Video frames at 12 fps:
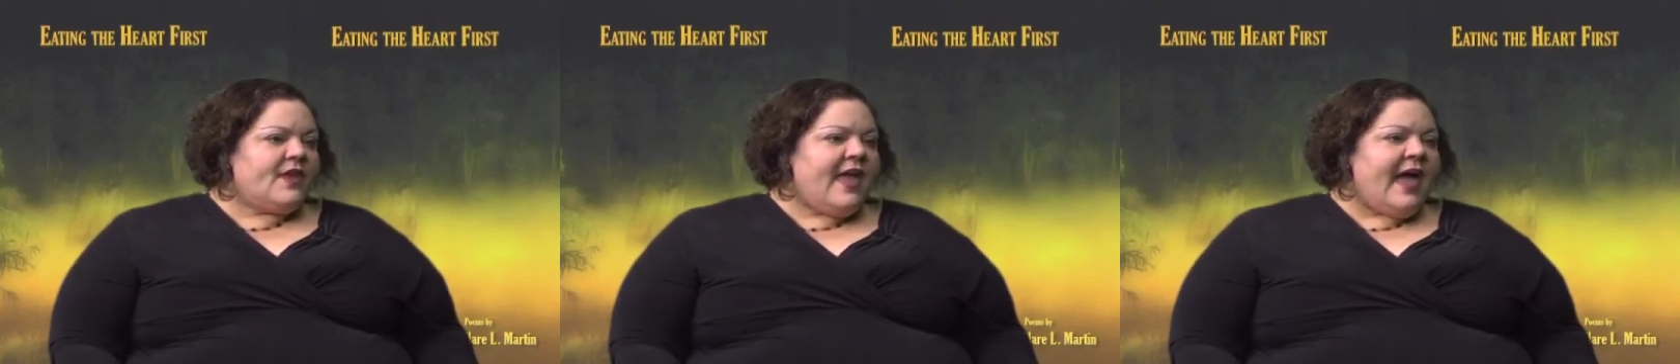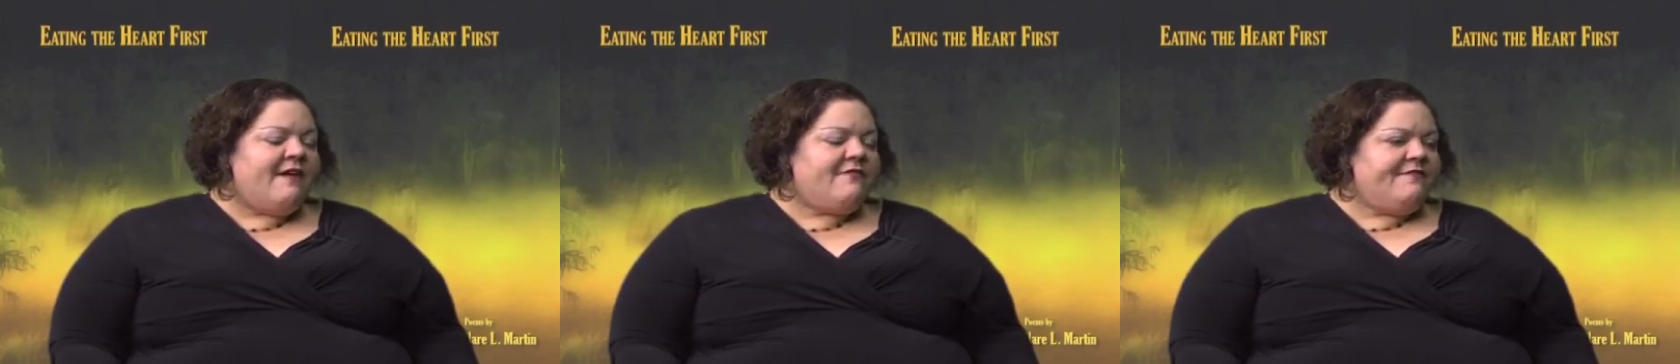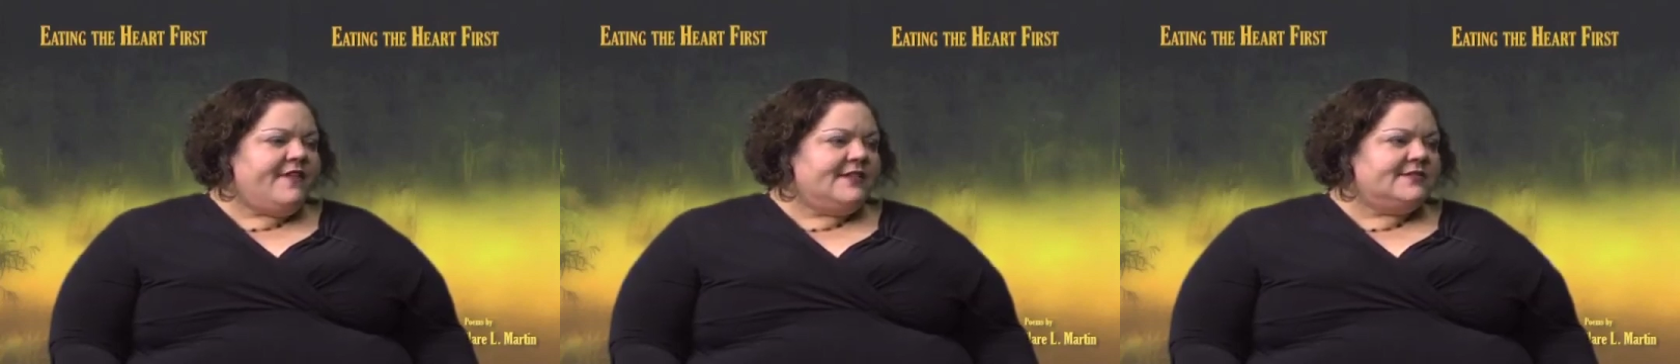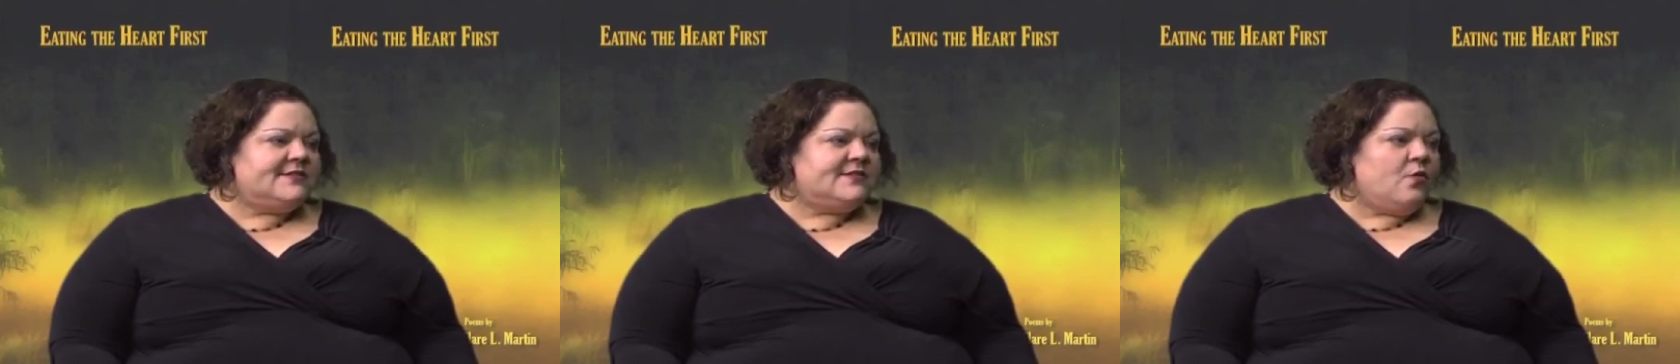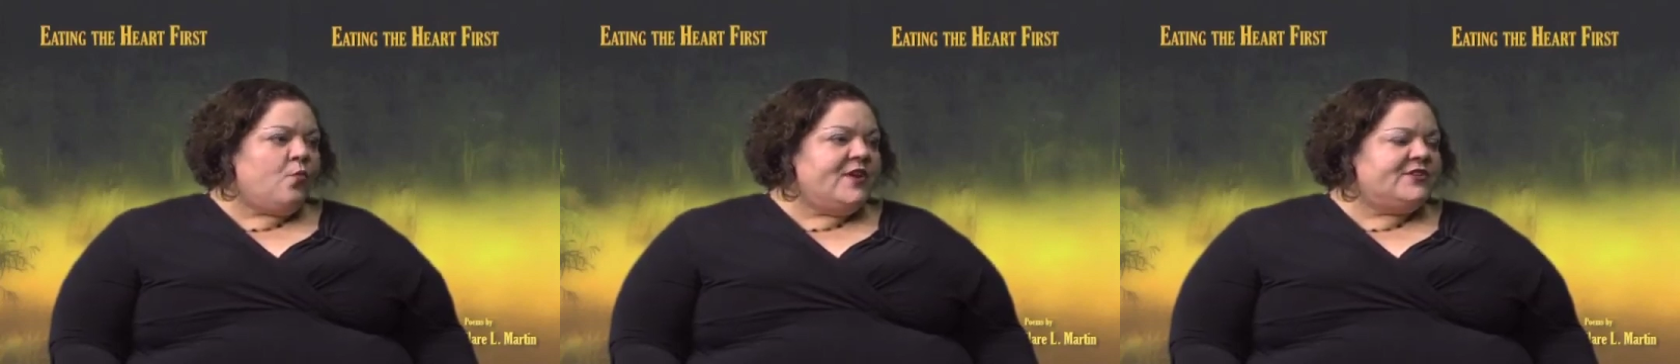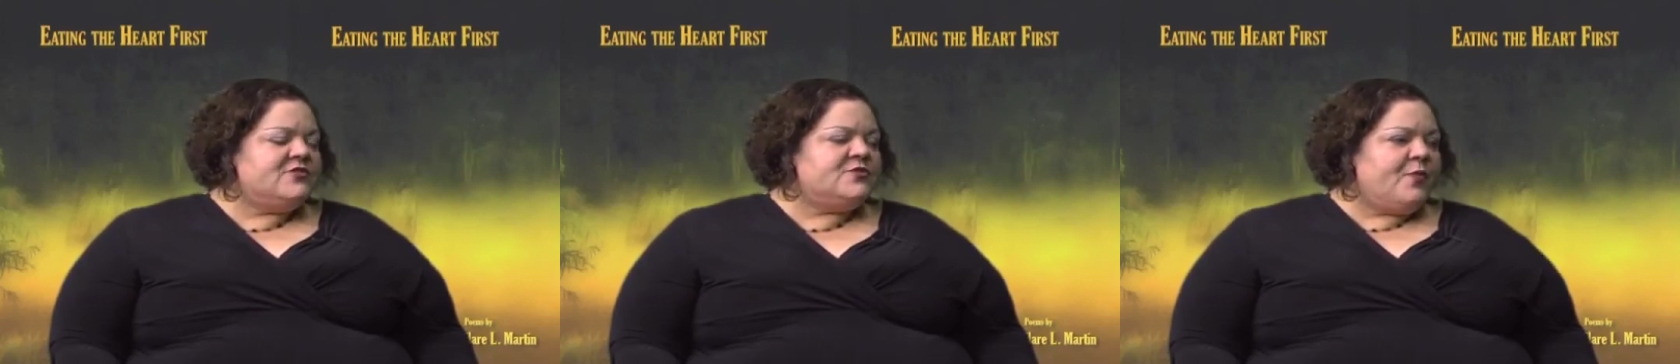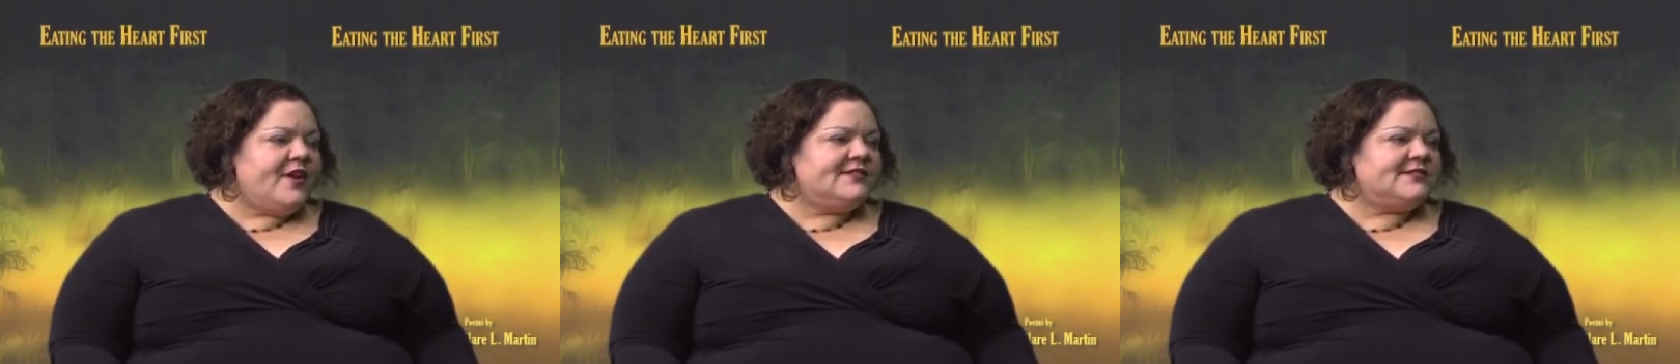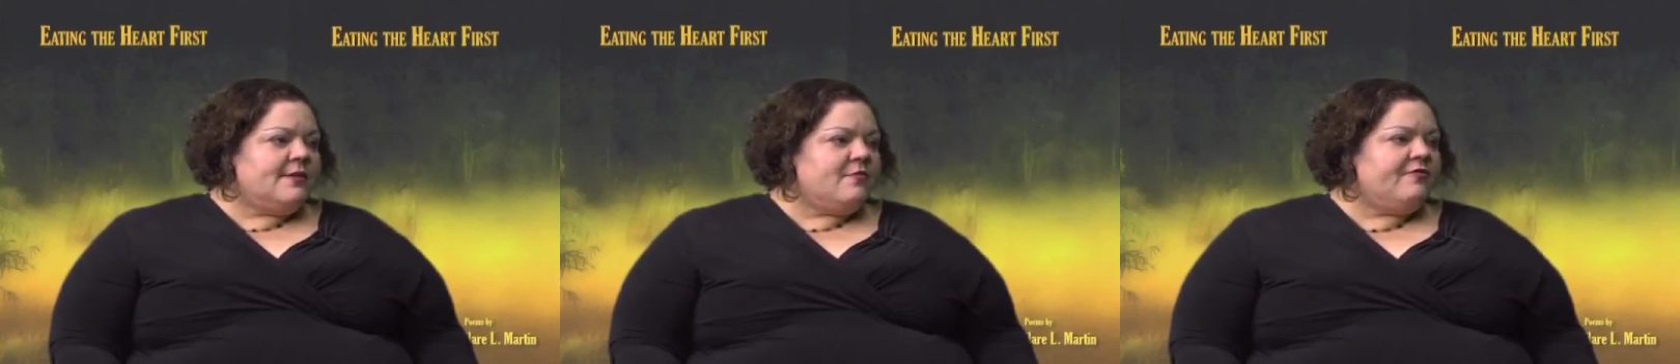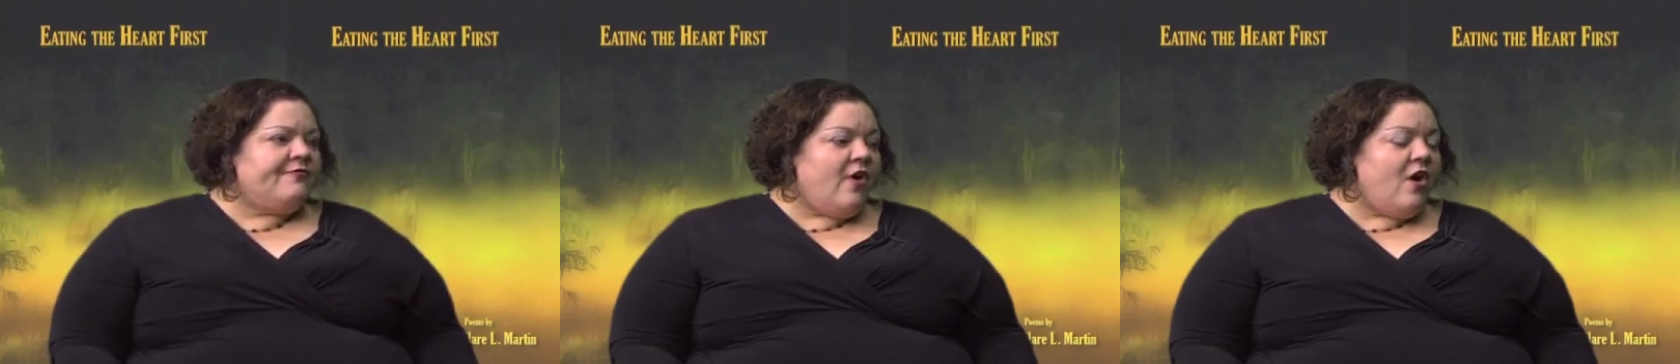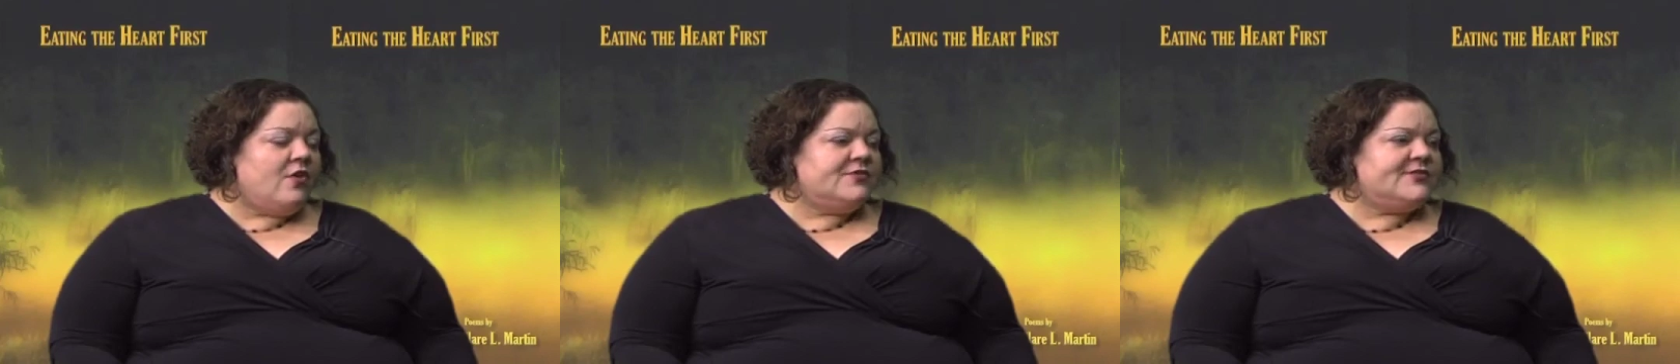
have events winter, spring, summer, fall.